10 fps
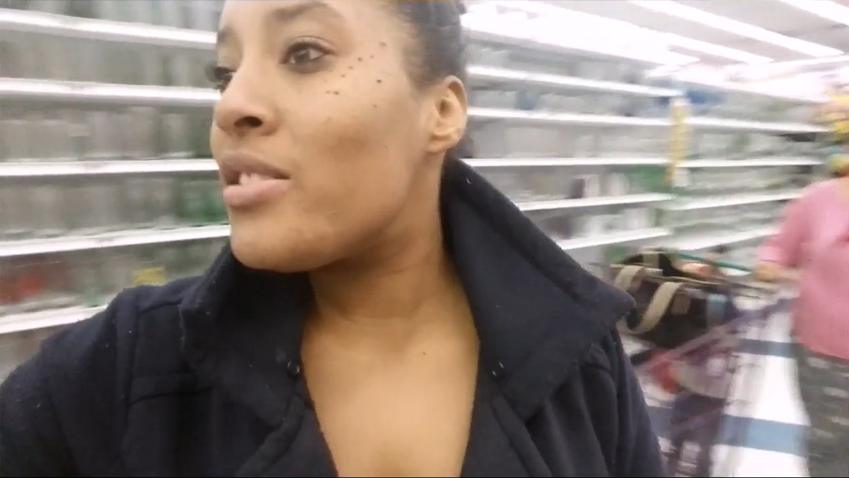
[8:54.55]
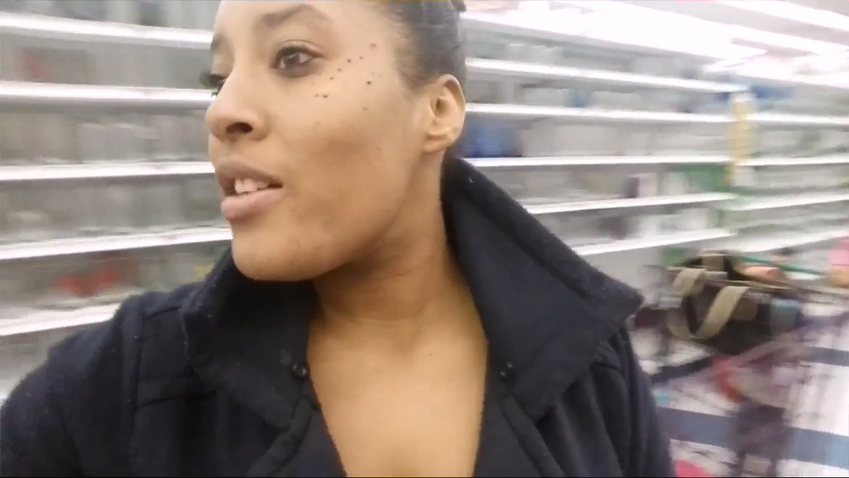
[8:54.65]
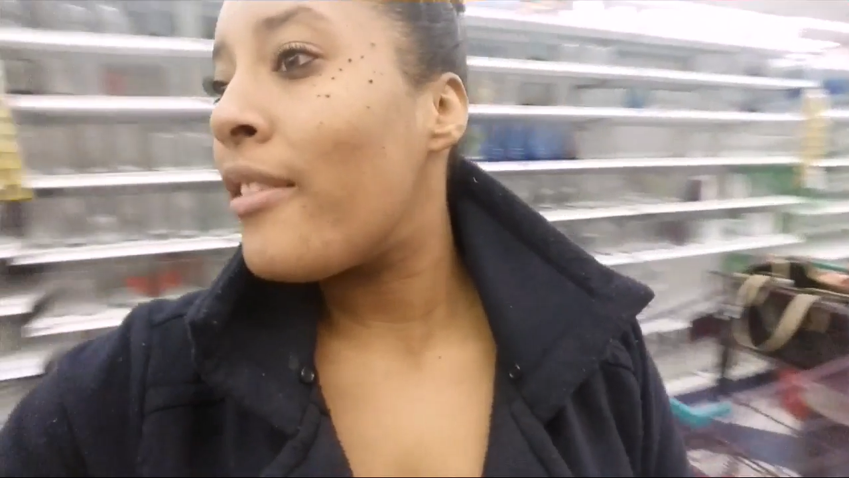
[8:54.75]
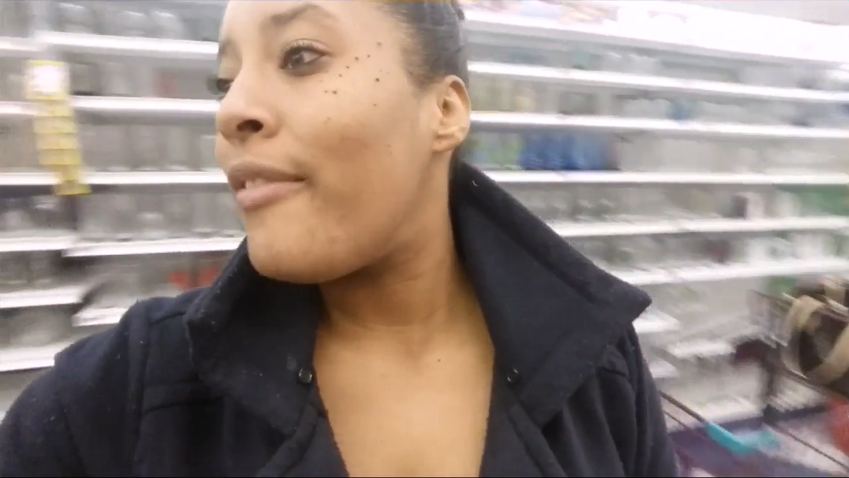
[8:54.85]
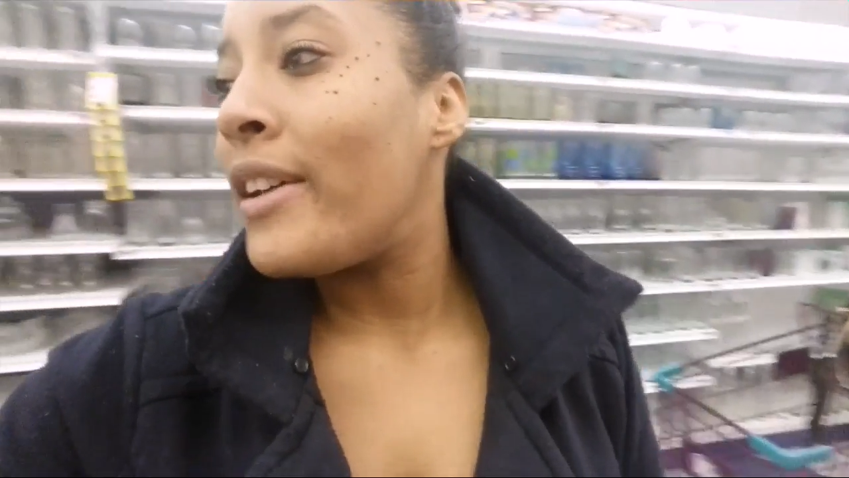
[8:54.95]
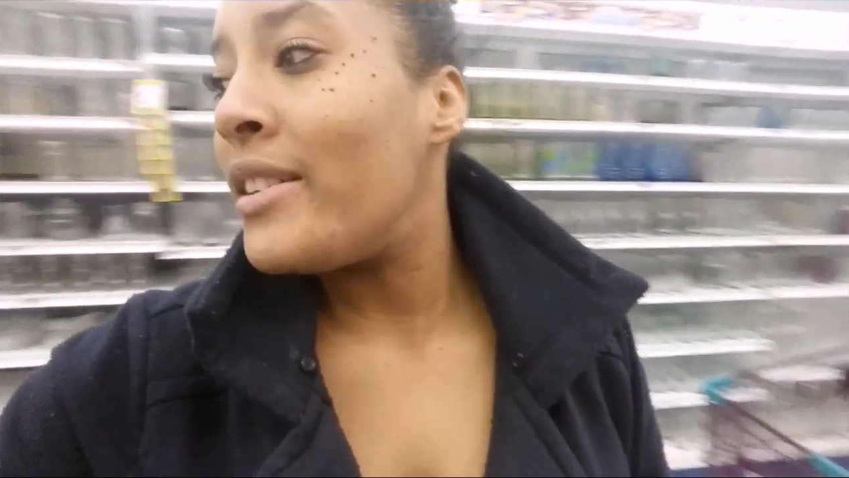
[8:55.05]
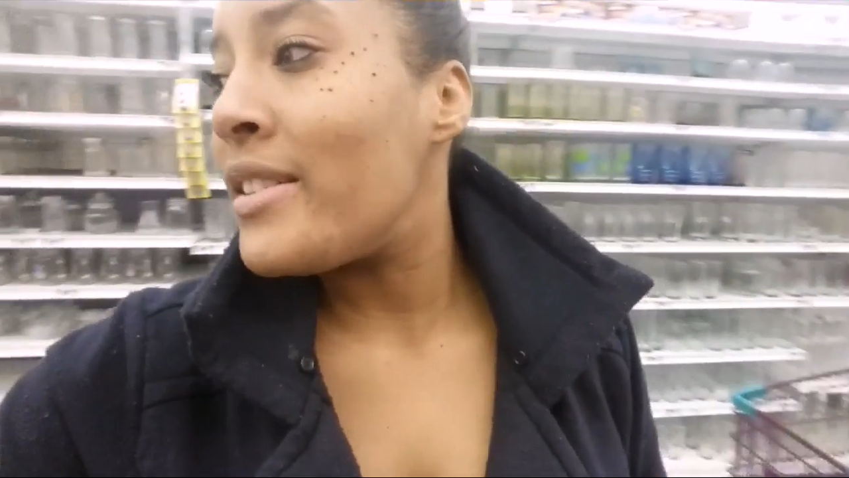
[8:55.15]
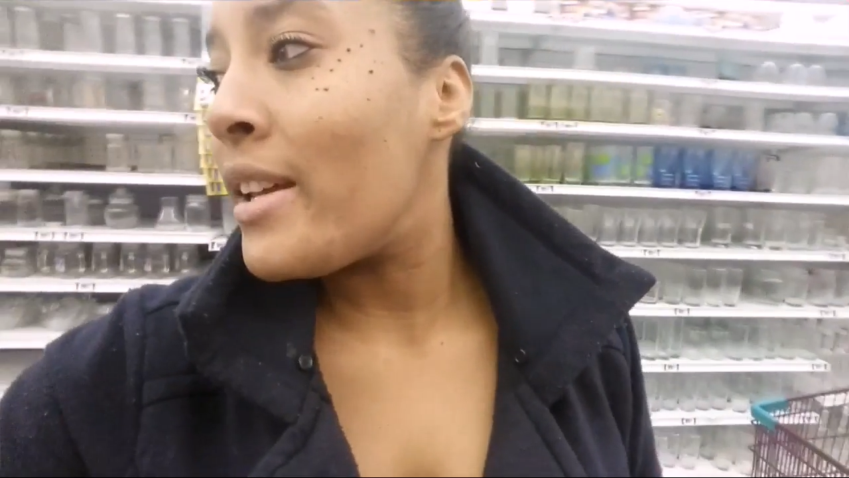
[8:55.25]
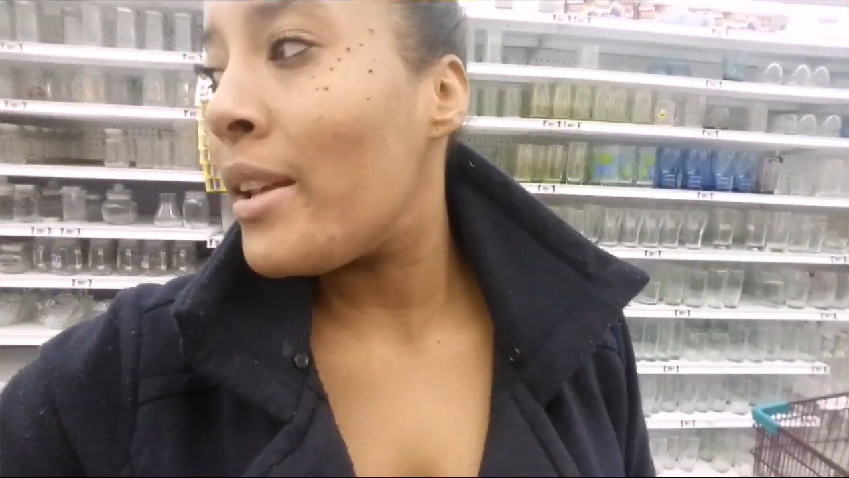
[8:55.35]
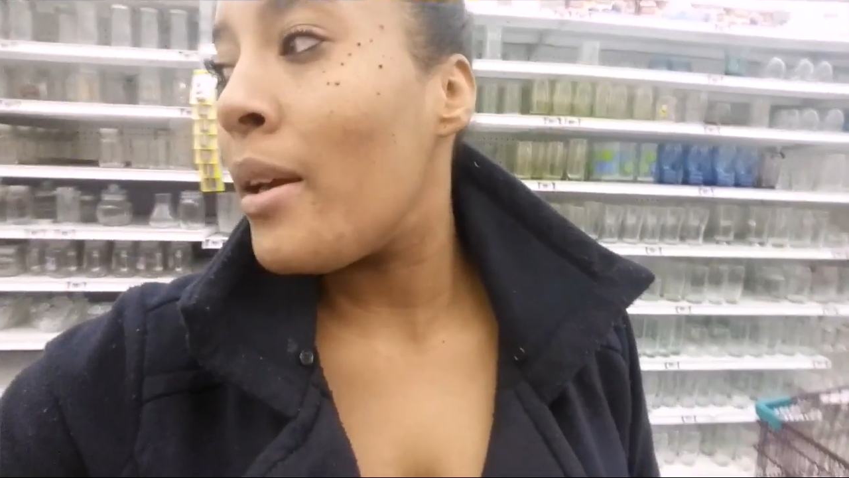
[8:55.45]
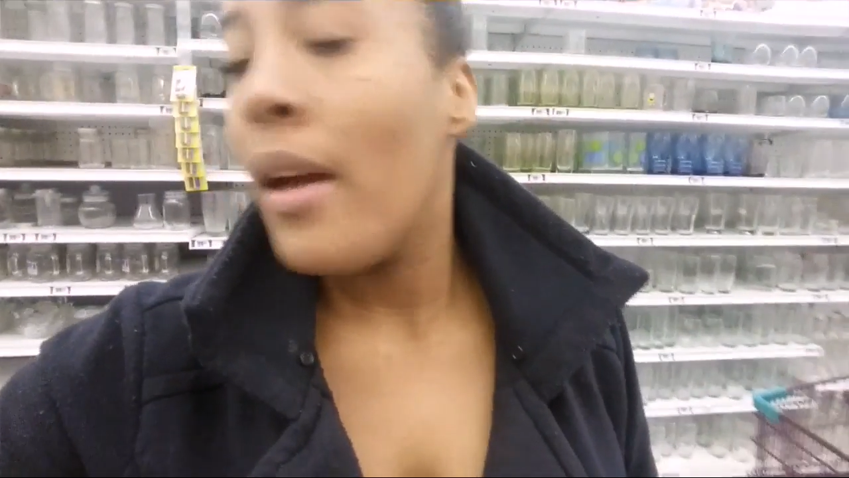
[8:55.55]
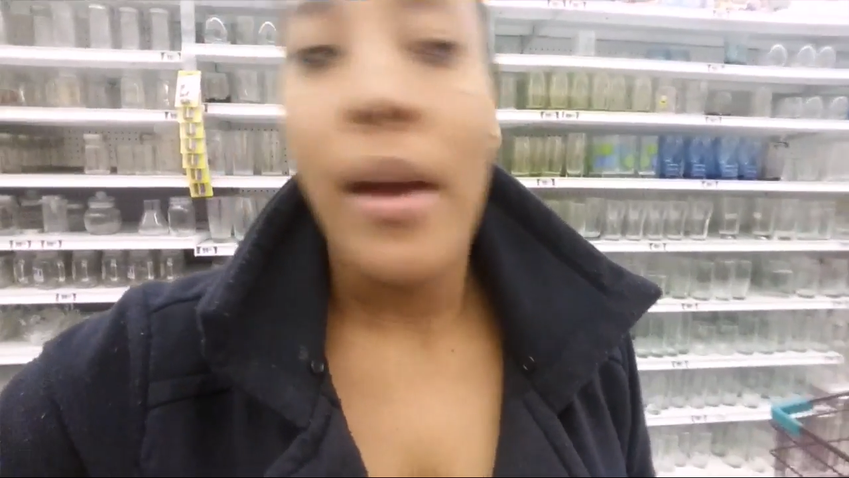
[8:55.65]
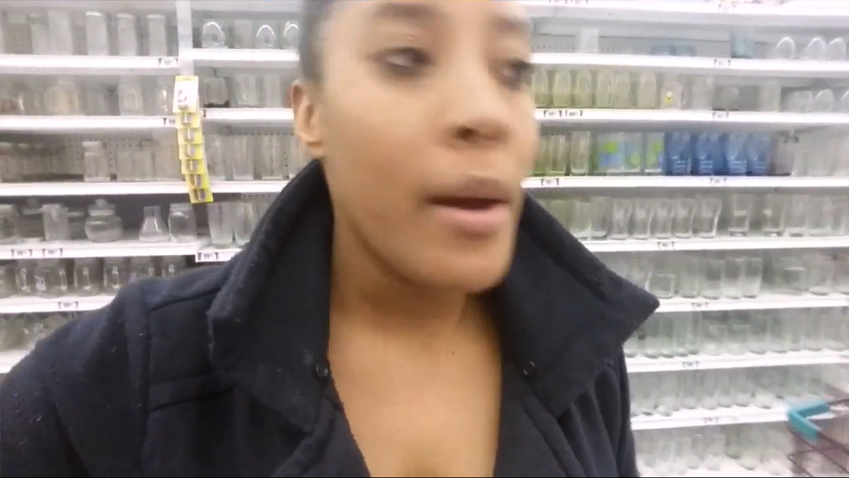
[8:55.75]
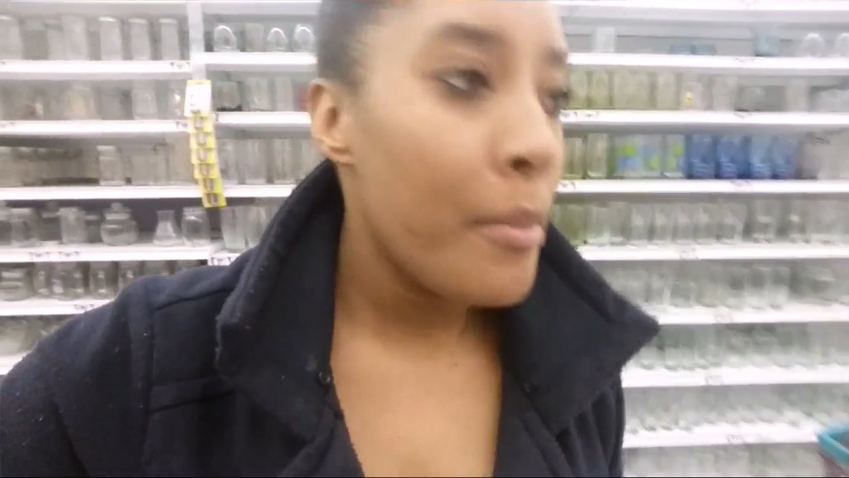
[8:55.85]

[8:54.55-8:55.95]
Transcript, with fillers: I need to try to find a daily.